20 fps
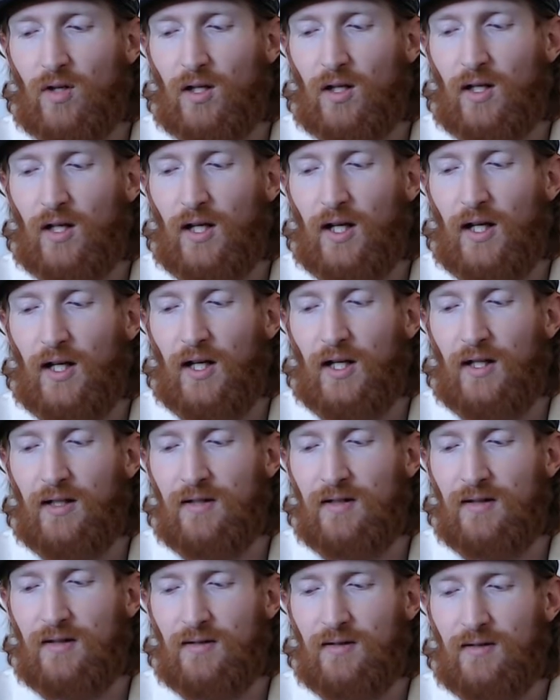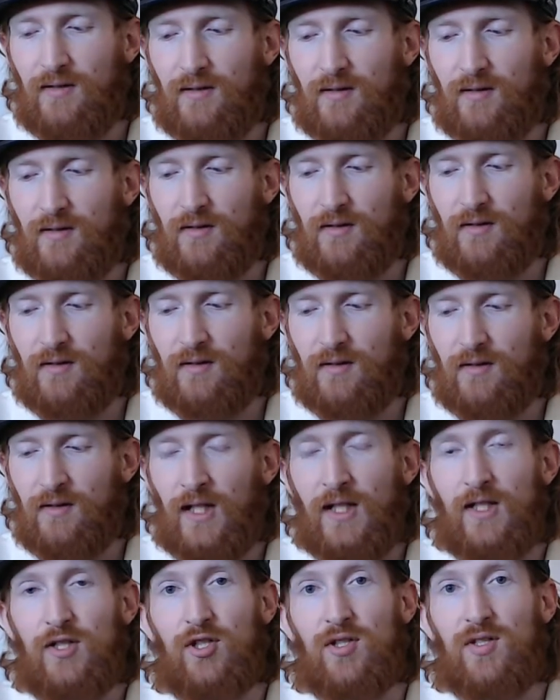and
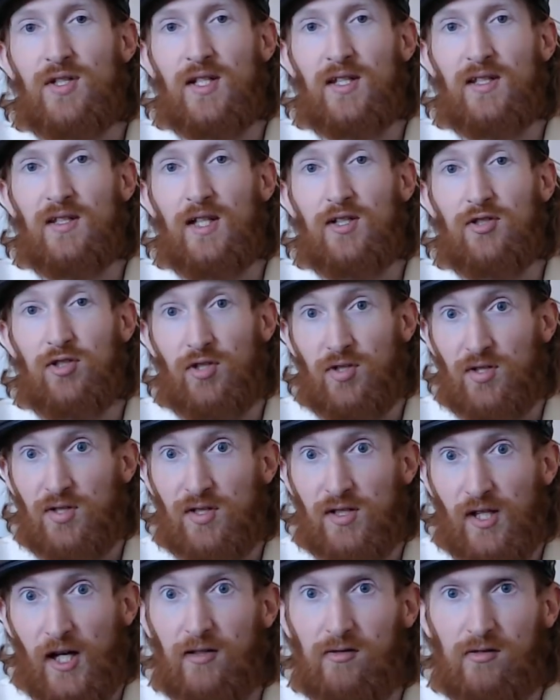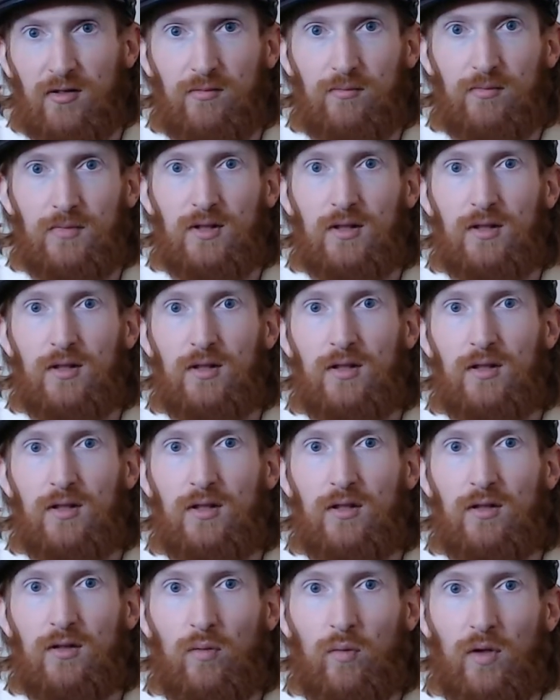that's just Skyrim,
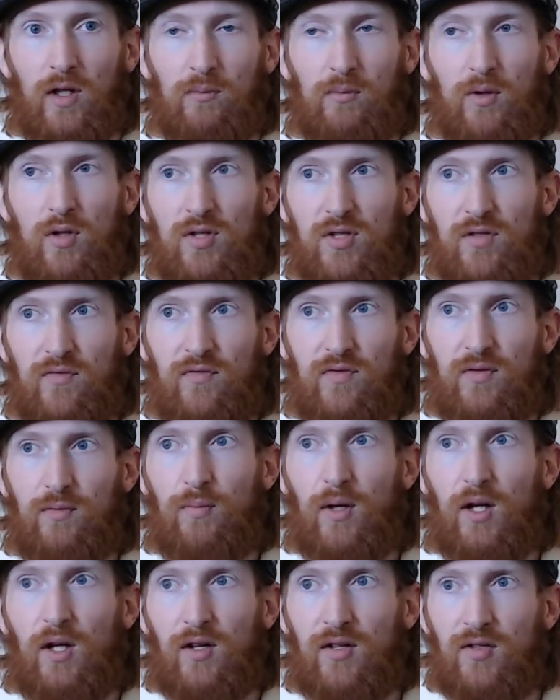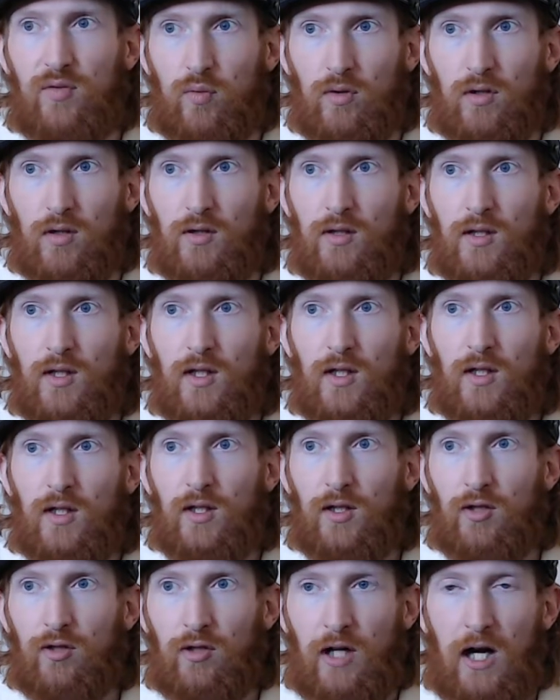where most of the bugs were
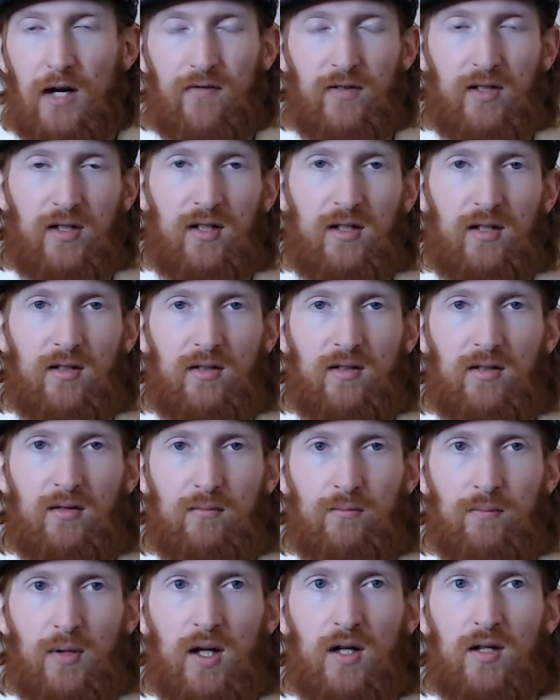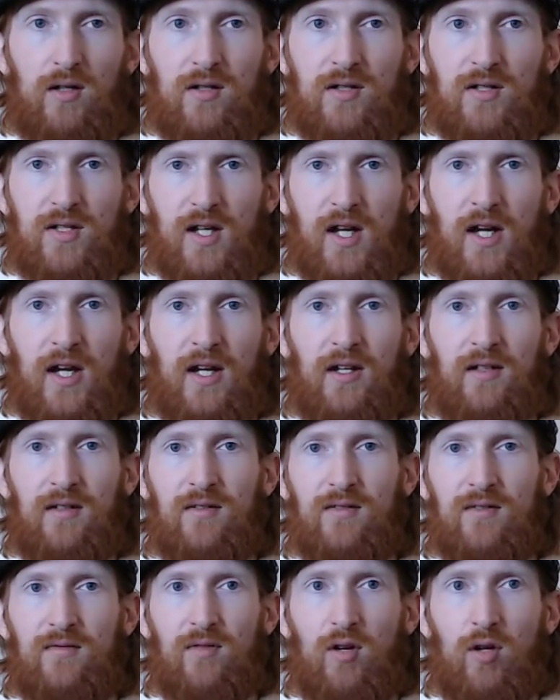graphic bugs,
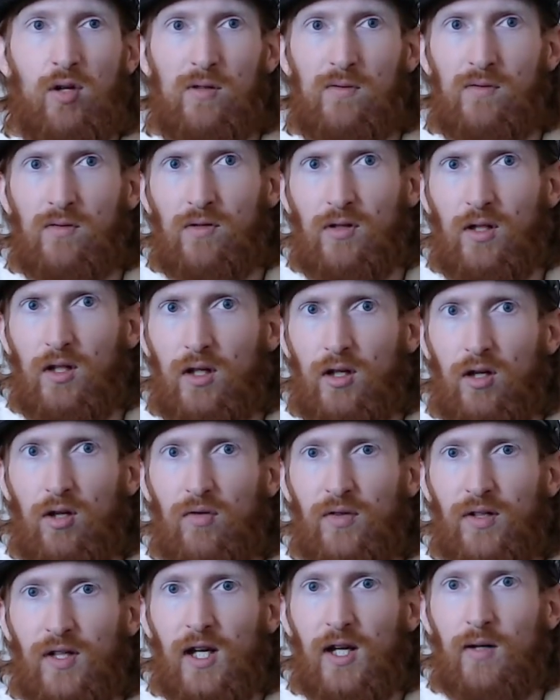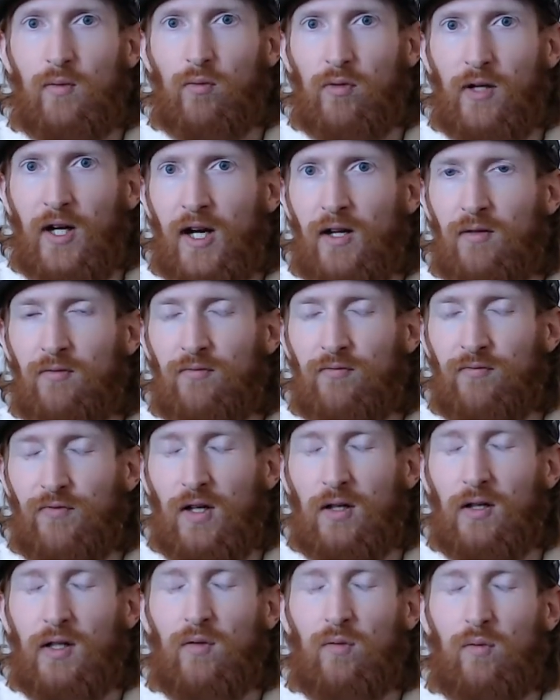and overall the game ran
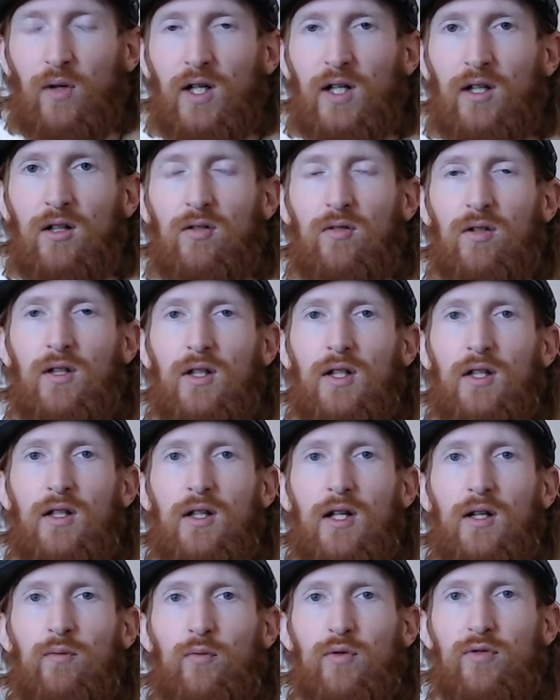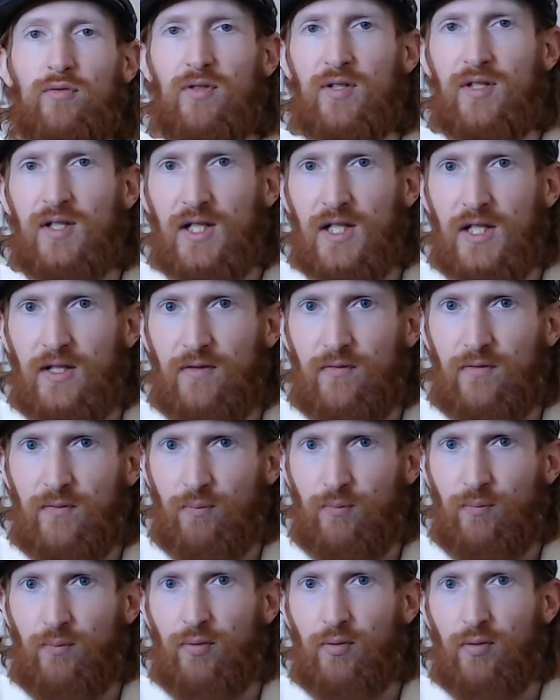very well and was received
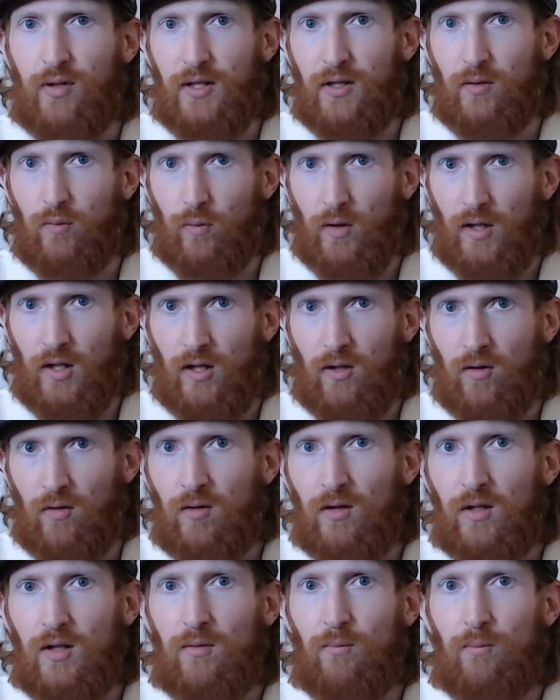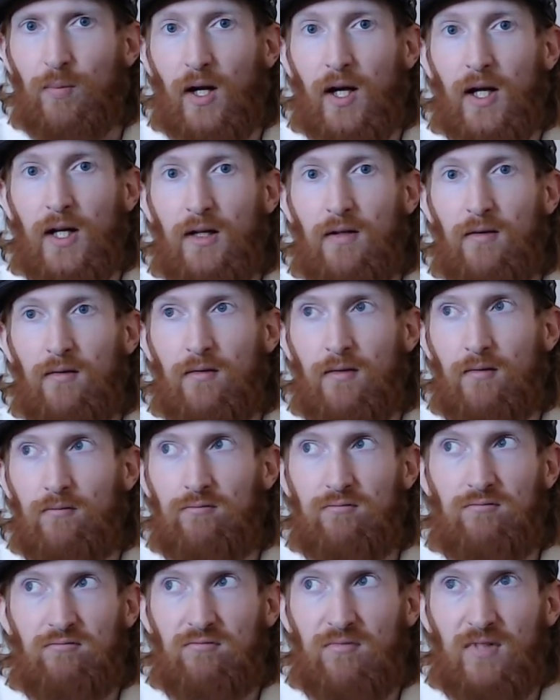pretty well by
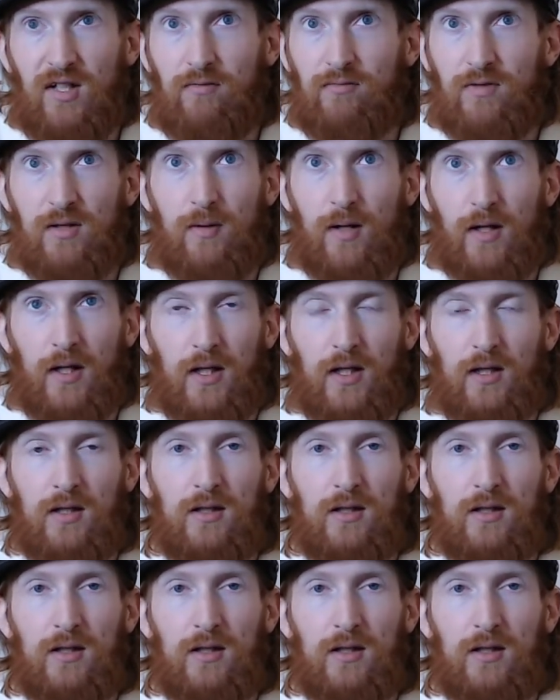everybody.